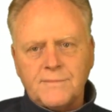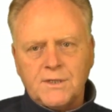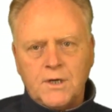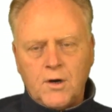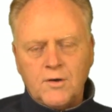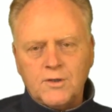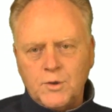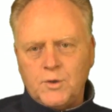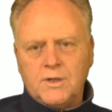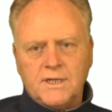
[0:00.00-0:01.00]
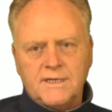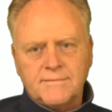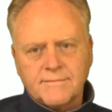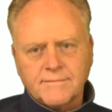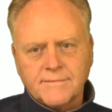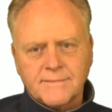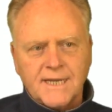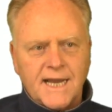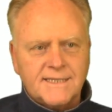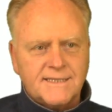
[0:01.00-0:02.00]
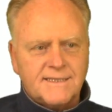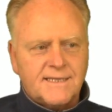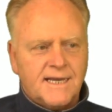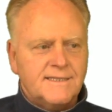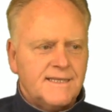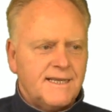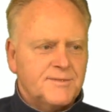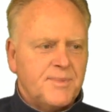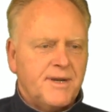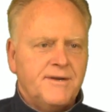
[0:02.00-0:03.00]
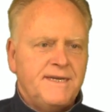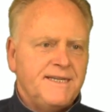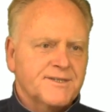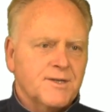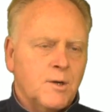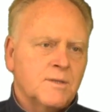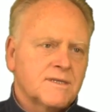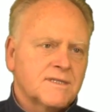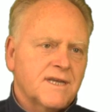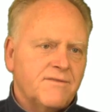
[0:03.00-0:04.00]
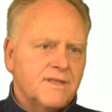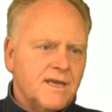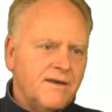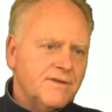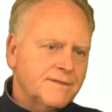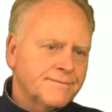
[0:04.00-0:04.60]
Go Google it. Dante's Paradiso in the seventh heaven.